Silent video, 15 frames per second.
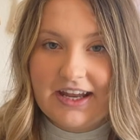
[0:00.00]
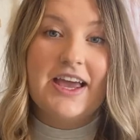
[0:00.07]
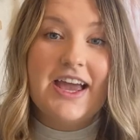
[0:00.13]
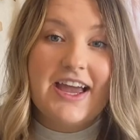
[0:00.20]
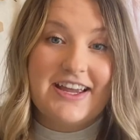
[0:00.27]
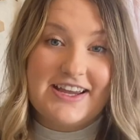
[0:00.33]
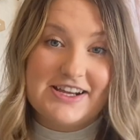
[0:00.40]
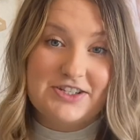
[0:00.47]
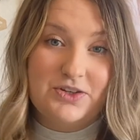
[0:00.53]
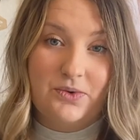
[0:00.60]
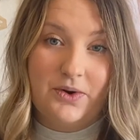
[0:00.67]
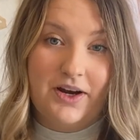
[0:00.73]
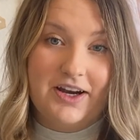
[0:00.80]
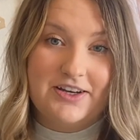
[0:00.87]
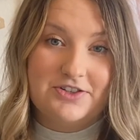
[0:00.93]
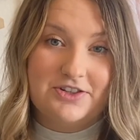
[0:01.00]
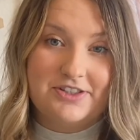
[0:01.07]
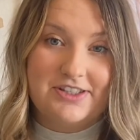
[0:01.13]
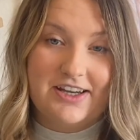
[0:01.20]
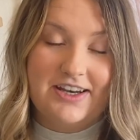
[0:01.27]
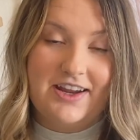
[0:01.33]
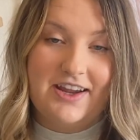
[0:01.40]
In case you were
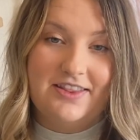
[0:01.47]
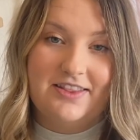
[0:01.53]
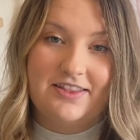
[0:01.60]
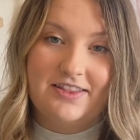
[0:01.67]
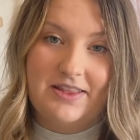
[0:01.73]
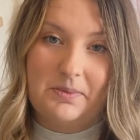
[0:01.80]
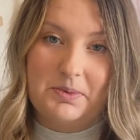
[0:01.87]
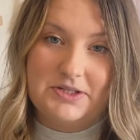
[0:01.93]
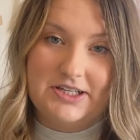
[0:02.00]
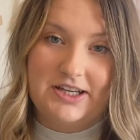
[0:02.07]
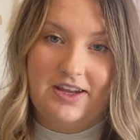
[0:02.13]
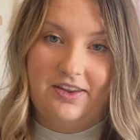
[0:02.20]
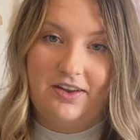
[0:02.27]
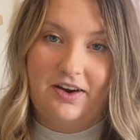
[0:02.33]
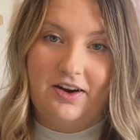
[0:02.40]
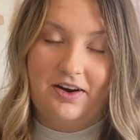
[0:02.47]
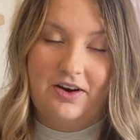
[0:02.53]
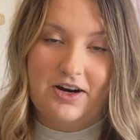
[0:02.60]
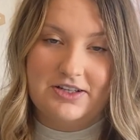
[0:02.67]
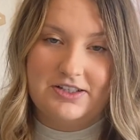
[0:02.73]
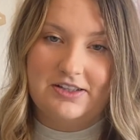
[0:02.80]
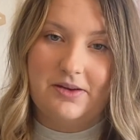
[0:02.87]
interested in the particular
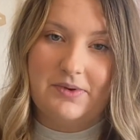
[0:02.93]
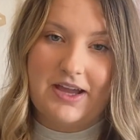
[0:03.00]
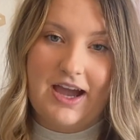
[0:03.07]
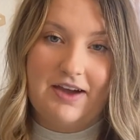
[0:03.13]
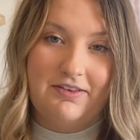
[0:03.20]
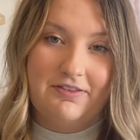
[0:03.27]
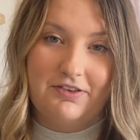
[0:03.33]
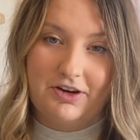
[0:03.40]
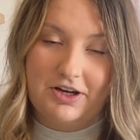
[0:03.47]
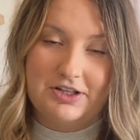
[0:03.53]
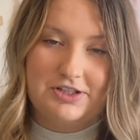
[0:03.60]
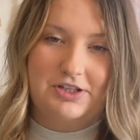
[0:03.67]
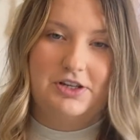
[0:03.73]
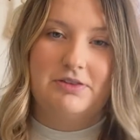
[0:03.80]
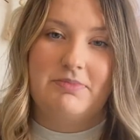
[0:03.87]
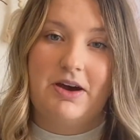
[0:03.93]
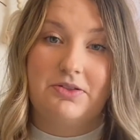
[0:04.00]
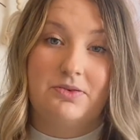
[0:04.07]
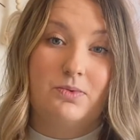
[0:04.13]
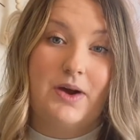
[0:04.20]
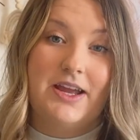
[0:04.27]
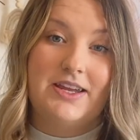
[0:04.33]
car seat that we have, if you're concerned about
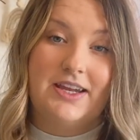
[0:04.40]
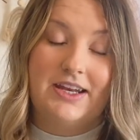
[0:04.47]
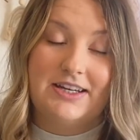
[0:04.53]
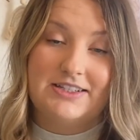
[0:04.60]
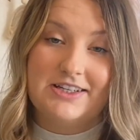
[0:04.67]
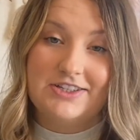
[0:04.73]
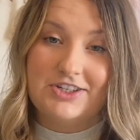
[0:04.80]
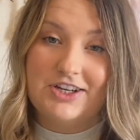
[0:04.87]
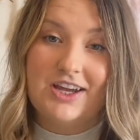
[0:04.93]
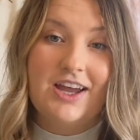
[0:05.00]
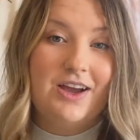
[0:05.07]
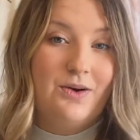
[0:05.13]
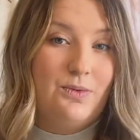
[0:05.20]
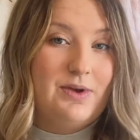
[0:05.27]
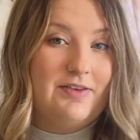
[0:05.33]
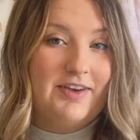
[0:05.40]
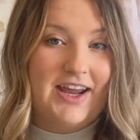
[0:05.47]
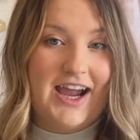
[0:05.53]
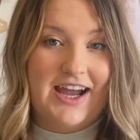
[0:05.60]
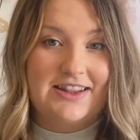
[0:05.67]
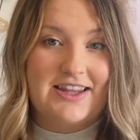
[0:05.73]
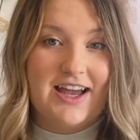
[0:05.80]
the white getting dingy, we haven't
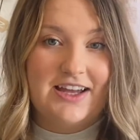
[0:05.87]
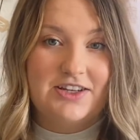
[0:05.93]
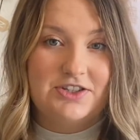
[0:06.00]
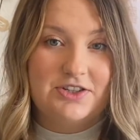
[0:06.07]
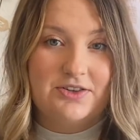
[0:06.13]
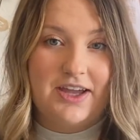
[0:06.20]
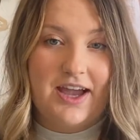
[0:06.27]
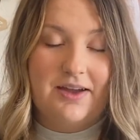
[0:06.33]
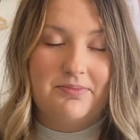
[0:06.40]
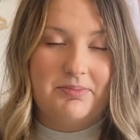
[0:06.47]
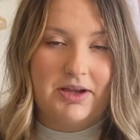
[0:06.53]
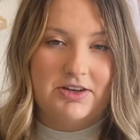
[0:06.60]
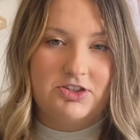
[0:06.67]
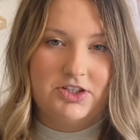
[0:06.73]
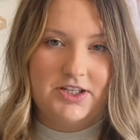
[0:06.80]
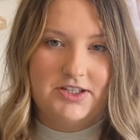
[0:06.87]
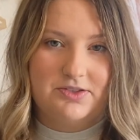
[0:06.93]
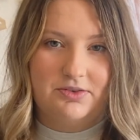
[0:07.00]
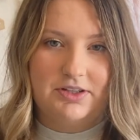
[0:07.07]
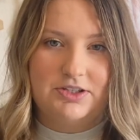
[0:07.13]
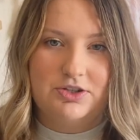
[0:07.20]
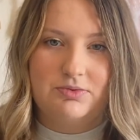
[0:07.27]
had that issue yet, but she is
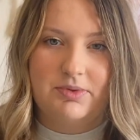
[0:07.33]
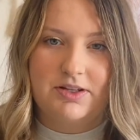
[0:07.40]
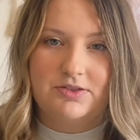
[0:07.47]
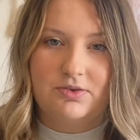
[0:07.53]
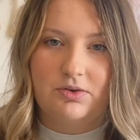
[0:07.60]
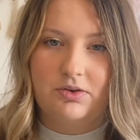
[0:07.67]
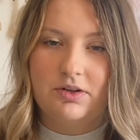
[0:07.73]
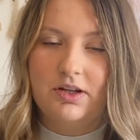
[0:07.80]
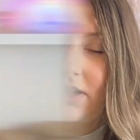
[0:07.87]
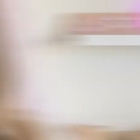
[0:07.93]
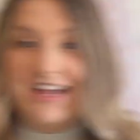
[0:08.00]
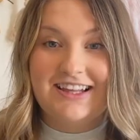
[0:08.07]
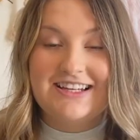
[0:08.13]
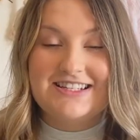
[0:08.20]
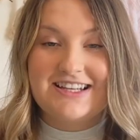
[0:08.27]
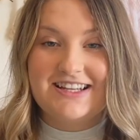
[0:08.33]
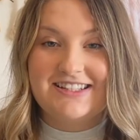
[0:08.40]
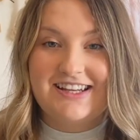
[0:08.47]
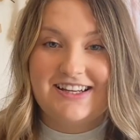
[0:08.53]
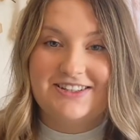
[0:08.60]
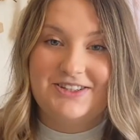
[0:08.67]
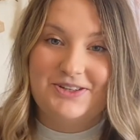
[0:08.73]
only 2 months old. So that leads us
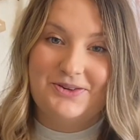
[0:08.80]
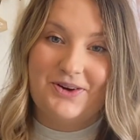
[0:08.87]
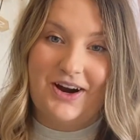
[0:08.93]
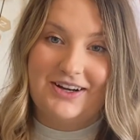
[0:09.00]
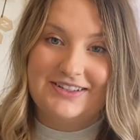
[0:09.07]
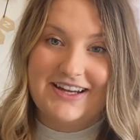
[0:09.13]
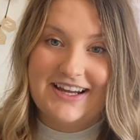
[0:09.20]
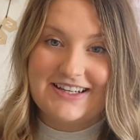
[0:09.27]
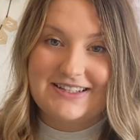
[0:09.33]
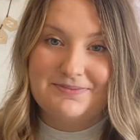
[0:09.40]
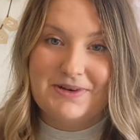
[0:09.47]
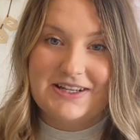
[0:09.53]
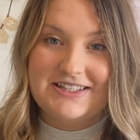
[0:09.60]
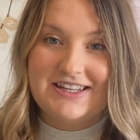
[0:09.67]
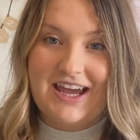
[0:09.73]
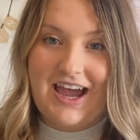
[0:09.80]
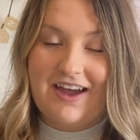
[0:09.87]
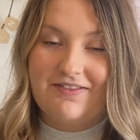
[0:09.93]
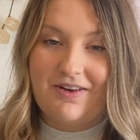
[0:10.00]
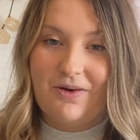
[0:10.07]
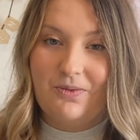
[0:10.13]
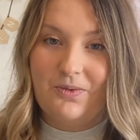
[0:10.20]
into our next
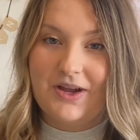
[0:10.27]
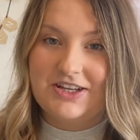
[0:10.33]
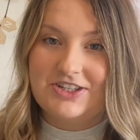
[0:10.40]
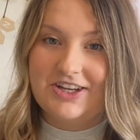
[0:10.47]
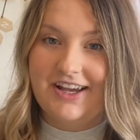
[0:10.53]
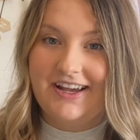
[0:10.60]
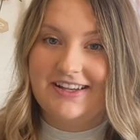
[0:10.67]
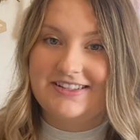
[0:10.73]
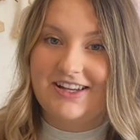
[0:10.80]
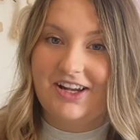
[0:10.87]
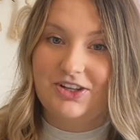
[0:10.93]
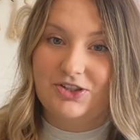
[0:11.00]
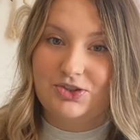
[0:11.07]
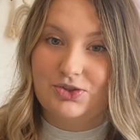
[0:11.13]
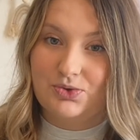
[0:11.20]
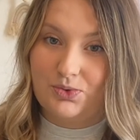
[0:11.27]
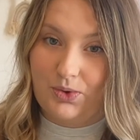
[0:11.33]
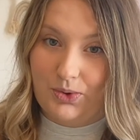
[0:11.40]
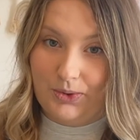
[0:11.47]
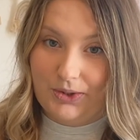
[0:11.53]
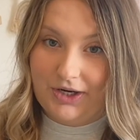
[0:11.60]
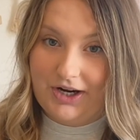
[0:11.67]
must-have, which is a
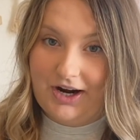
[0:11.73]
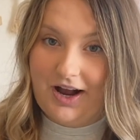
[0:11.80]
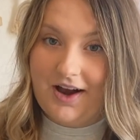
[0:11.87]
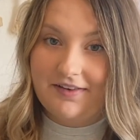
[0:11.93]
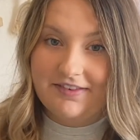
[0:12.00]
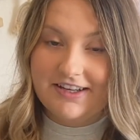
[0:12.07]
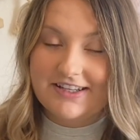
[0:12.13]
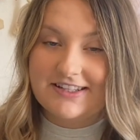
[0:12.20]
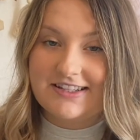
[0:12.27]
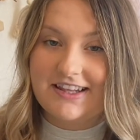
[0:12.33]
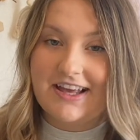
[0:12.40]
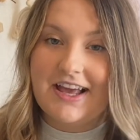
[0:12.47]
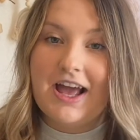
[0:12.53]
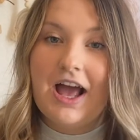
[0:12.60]
stroller, obviously,